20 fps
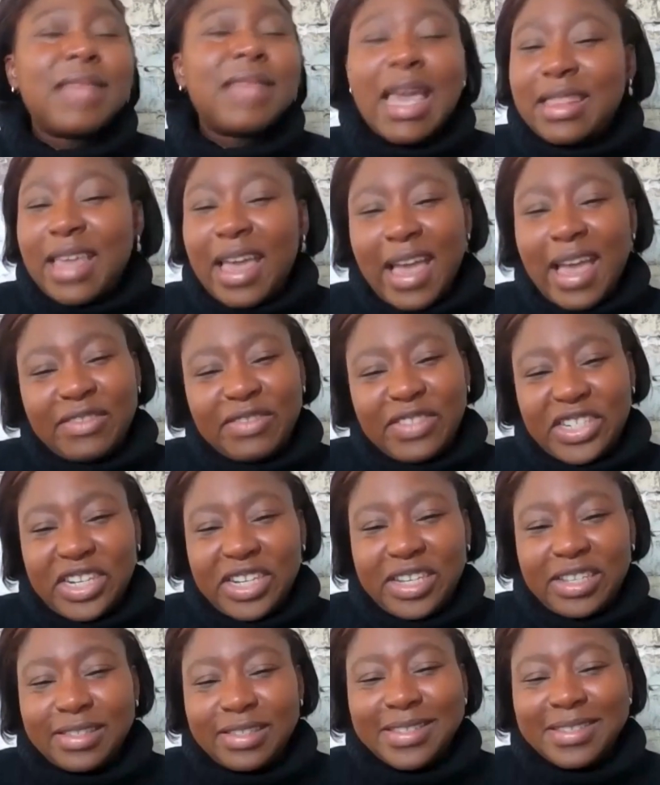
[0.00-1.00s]
and they have
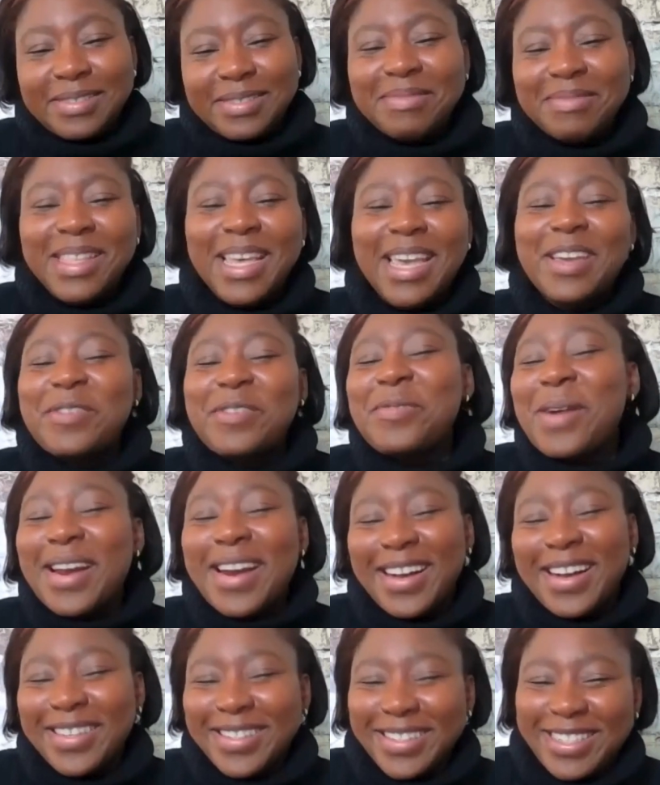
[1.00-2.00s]
cheese. Like,
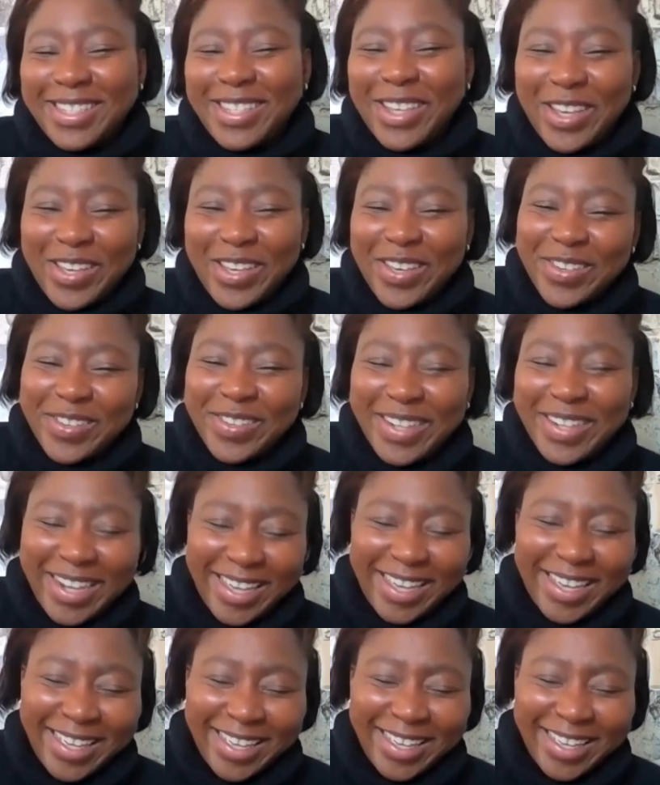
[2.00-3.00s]
what else do you
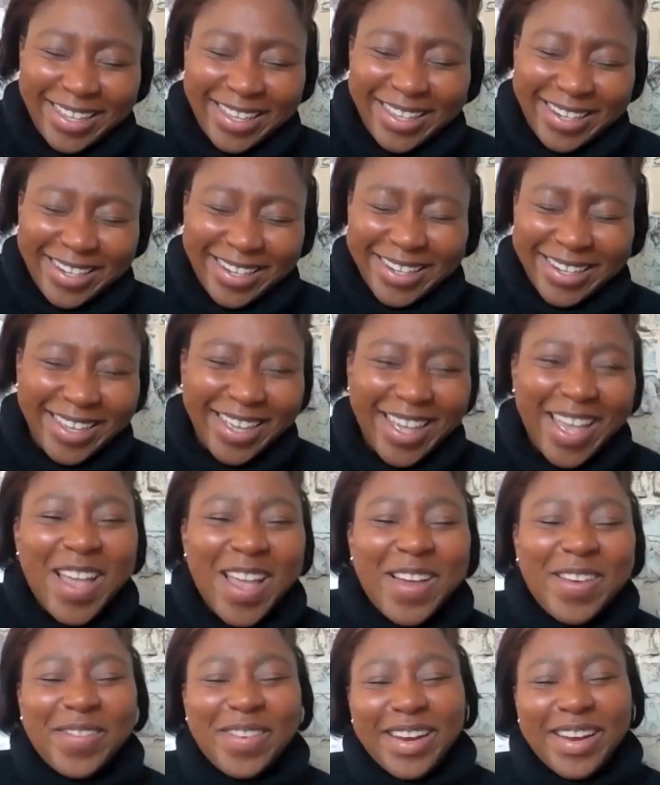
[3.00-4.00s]
need?
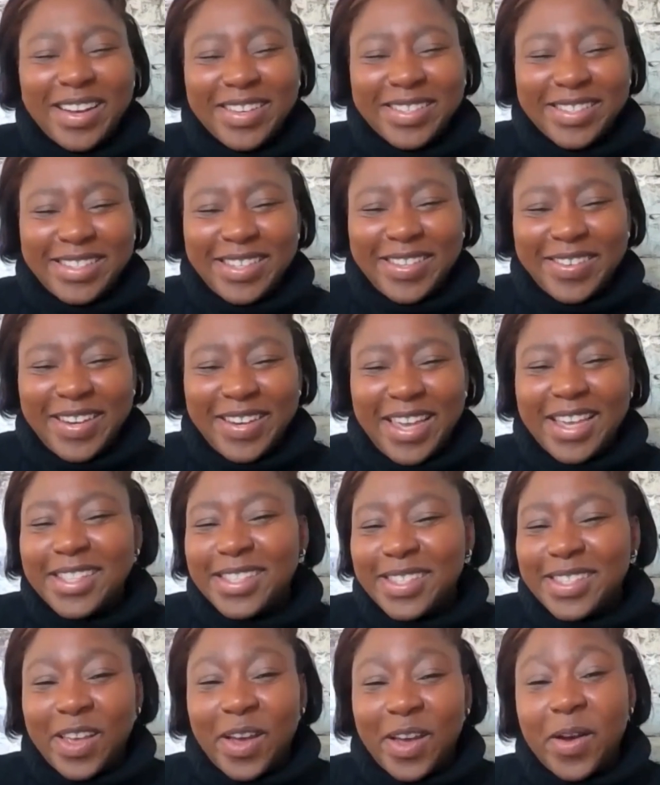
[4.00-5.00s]
What else do you
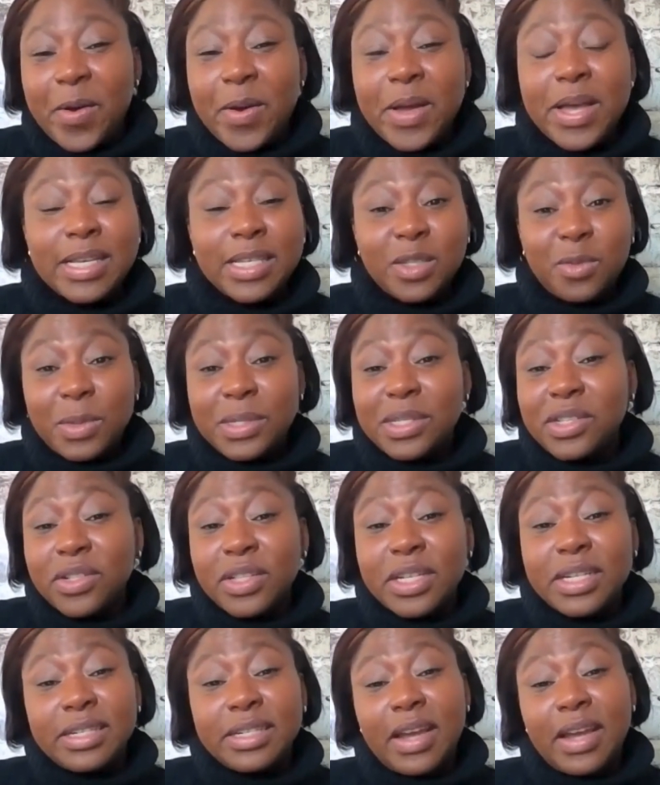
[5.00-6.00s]
need? So,
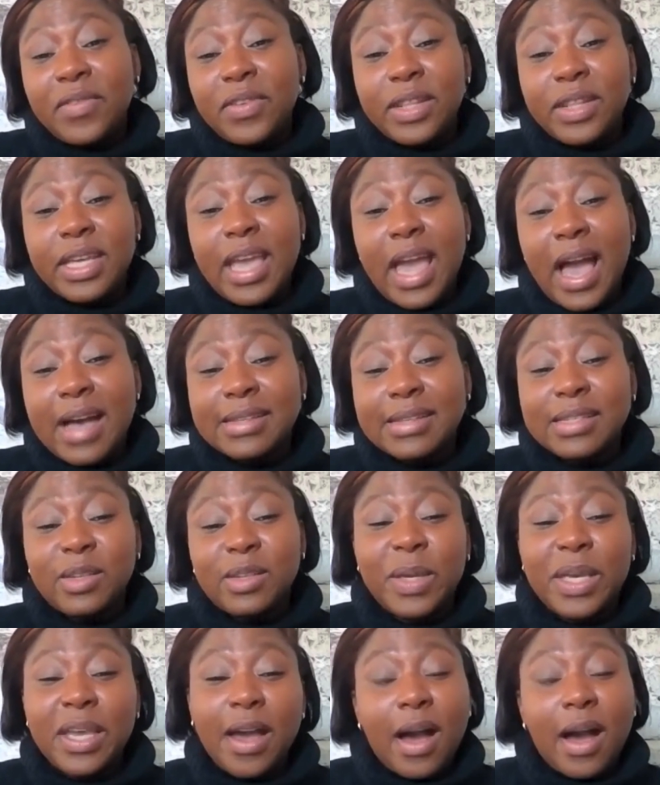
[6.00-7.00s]
Switzerland definitely has
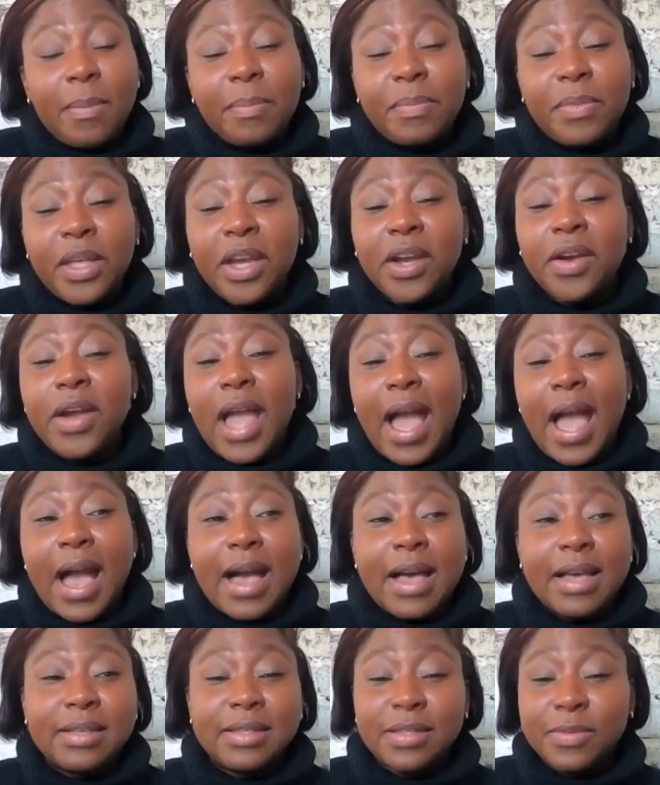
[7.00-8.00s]
to be up there
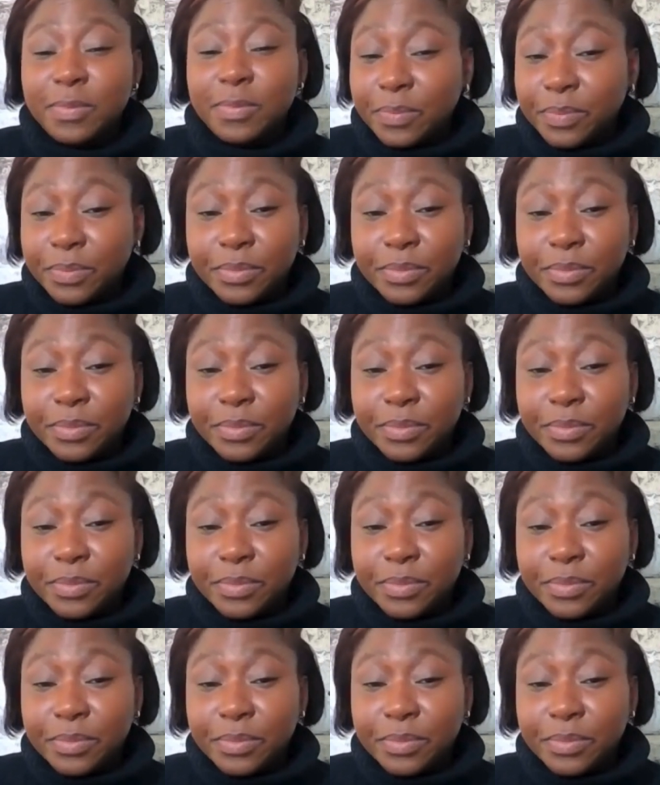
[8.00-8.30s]
as